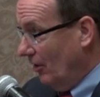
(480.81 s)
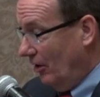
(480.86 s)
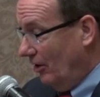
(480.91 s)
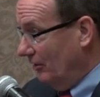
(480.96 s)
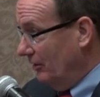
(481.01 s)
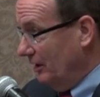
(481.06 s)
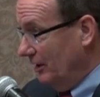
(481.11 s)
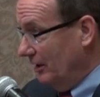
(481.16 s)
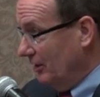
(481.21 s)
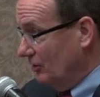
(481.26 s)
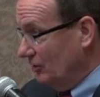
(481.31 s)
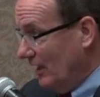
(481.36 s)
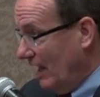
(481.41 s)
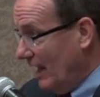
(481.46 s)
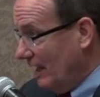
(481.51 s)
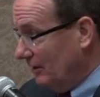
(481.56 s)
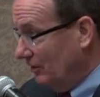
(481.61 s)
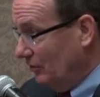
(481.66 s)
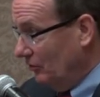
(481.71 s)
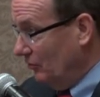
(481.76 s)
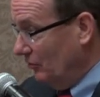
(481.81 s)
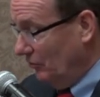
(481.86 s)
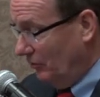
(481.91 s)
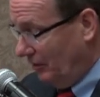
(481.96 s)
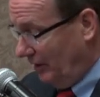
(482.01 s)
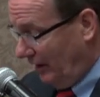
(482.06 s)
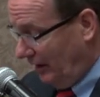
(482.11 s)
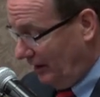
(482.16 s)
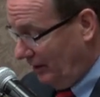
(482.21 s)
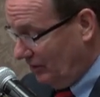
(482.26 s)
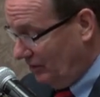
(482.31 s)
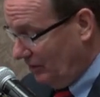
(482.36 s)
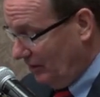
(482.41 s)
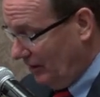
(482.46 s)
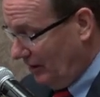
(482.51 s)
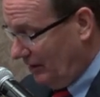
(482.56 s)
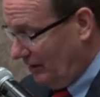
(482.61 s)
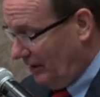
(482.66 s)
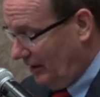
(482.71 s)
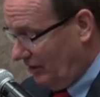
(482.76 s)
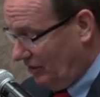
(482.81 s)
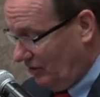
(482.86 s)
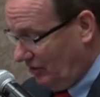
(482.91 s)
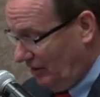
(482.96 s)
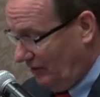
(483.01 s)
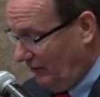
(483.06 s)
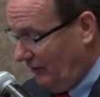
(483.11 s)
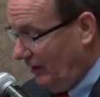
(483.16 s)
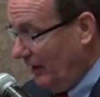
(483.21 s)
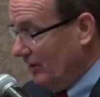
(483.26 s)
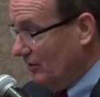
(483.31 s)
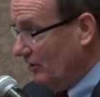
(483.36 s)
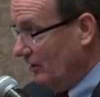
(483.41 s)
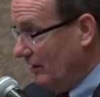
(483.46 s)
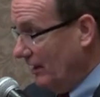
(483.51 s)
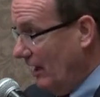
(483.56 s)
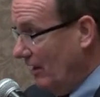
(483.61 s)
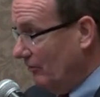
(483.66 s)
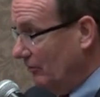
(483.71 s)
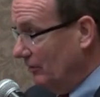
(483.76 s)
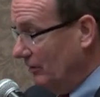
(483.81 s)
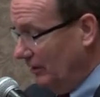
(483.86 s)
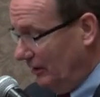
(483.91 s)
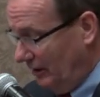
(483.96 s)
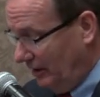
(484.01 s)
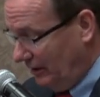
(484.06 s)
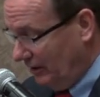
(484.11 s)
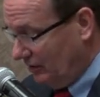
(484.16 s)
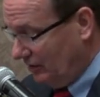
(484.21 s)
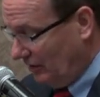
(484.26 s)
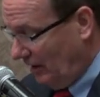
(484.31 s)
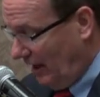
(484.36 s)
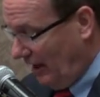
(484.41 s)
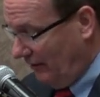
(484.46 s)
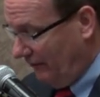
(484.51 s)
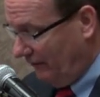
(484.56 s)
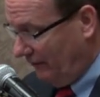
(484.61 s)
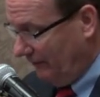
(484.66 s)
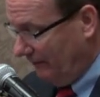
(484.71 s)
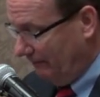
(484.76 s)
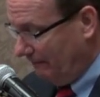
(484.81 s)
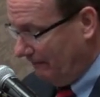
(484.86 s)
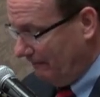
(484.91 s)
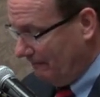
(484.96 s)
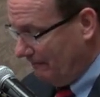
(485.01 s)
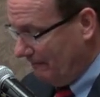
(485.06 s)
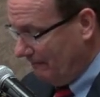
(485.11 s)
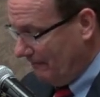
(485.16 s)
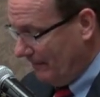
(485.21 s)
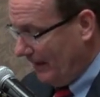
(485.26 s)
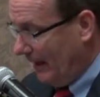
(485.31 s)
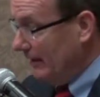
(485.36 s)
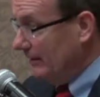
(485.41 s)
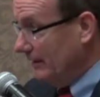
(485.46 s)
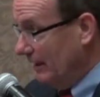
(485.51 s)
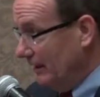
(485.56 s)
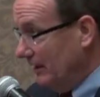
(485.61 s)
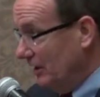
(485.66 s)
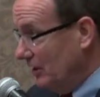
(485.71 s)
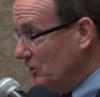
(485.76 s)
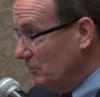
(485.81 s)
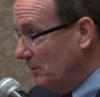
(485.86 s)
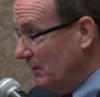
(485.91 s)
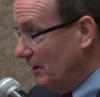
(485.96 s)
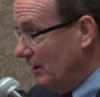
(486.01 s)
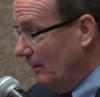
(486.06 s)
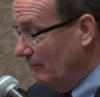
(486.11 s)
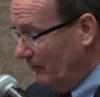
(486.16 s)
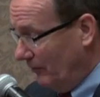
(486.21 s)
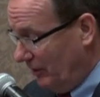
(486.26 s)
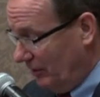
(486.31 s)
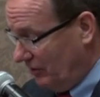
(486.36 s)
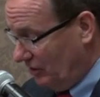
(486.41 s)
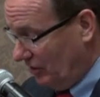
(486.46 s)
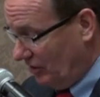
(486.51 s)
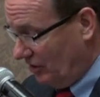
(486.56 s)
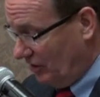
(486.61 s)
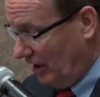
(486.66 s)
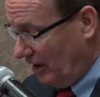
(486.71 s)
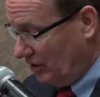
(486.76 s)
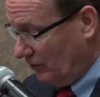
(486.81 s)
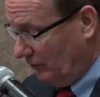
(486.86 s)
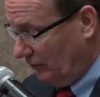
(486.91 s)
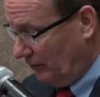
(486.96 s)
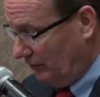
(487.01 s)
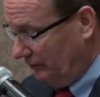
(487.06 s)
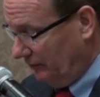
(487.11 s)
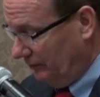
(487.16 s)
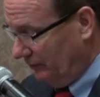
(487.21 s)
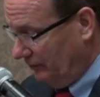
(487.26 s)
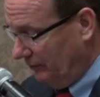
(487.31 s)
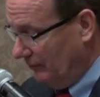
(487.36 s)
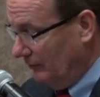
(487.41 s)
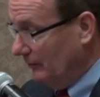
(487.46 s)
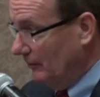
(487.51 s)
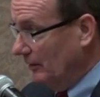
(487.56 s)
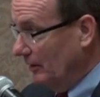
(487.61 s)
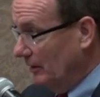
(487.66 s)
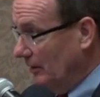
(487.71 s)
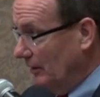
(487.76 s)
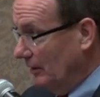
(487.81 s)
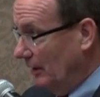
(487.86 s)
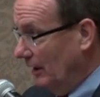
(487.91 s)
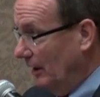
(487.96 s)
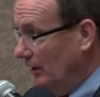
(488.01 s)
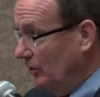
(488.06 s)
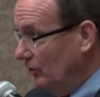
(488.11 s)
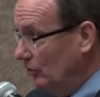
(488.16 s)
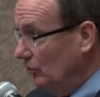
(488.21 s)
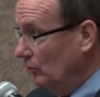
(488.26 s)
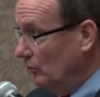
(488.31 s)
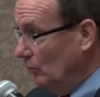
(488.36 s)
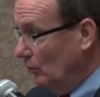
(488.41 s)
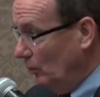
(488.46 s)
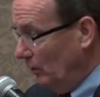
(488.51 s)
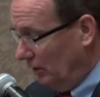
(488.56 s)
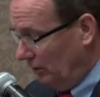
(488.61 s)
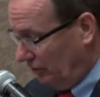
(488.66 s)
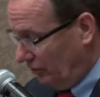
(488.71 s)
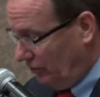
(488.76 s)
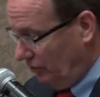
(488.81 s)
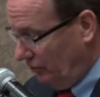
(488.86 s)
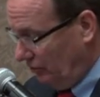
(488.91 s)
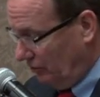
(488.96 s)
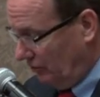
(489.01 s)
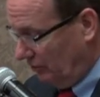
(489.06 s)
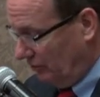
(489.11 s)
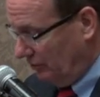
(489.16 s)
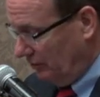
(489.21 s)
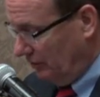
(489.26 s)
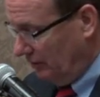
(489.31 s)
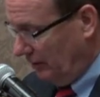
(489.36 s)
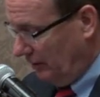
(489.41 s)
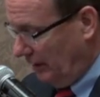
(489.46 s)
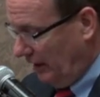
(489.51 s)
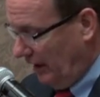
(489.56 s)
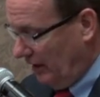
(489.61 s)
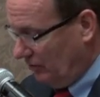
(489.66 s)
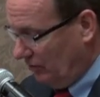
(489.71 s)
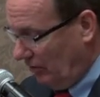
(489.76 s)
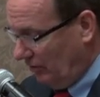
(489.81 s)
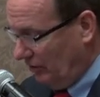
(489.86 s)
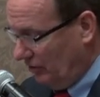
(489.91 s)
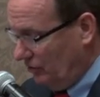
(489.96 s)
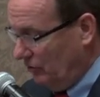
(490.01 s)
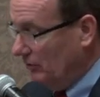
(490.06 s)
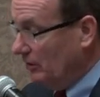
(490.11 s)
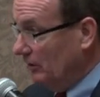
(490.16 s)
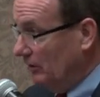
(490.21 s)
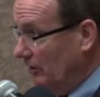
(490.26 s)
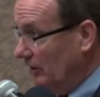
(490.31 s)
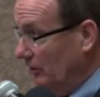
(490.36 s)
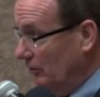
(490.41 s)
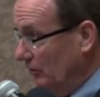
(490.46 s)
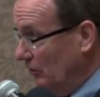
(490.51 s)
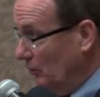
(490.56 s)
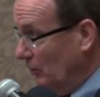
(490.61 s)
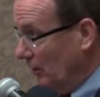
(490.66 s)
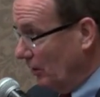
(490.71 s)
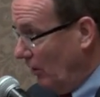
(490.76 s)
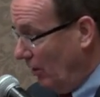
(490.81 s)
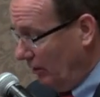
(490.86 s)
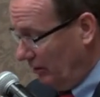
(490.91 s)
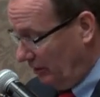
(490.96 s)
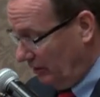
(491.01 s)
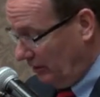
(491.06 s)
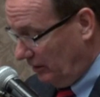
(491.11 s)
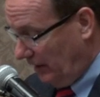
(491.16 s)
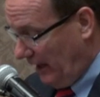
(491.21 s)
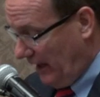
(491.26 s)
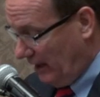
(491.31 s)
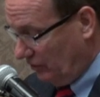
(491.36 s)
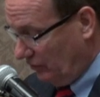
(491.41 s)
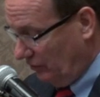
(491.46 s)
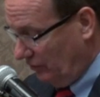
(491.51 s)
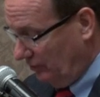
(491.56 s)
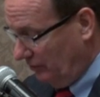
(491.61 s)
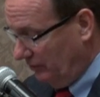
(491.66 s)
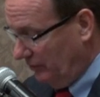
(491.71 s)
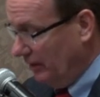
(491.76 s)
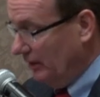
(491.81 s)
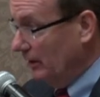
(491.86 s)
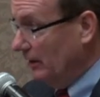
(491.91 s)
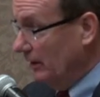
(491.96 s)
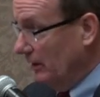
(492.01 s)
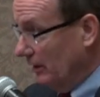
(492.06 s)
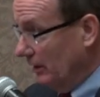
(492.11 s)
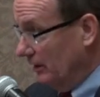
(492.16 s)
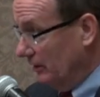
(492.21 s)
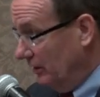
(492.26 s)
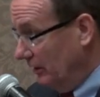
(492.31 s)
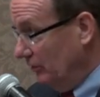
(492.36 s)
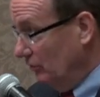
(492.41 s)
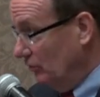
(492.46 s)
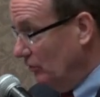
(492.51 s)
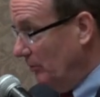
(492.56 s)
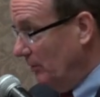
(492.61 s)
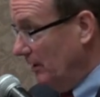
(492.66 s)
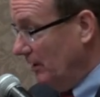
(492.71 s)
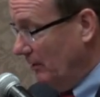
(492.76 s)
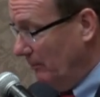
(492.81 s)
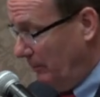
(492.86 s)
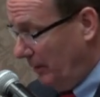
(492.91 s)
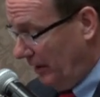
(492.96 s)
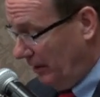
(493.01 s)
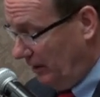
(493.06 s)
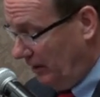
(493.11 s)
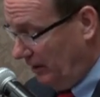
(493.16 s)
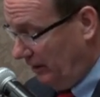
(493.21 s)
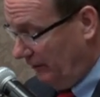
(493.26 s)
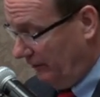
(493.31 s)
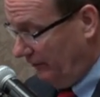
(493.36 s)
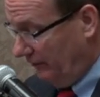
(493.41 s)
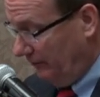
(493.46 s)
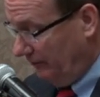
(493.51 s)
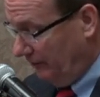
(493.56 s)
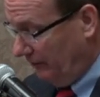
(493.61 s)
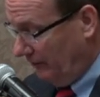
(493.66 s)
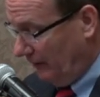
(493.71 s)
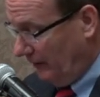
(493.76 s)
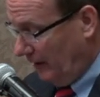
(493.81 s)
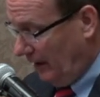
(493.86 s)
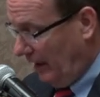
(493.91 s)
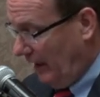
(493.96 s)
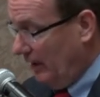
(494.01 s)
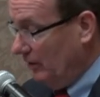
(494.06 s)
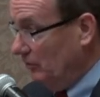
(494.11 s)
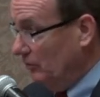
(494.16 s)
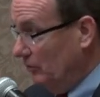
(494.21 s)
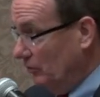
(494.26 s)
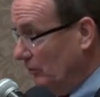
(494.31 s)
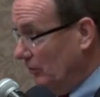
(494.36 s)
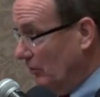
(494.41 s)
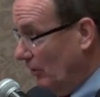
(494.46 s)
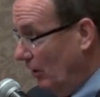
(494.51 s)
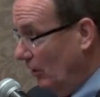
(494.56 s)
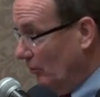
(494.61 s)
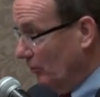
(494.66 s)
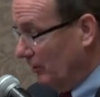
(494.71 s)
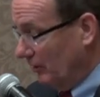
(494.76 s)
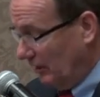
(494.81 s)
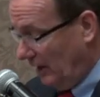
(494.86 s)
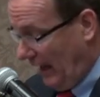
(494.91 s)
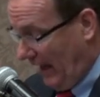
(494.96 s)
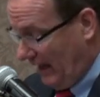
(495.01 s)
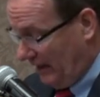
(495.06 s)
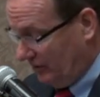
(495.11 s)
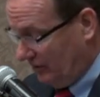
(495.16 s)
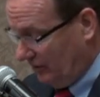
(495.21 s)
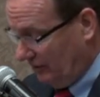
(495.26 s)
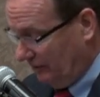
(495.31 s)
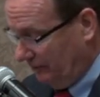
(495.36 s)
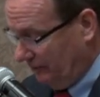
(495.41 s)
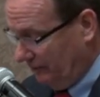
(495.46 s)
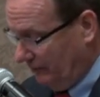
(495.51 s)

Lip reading: are the exact 2 things that Stephen has encountered in his life, and yet he's become very successful. And you will too, as long as you continue to work hard in the classroom, continue to be competitive, and you do it all with class.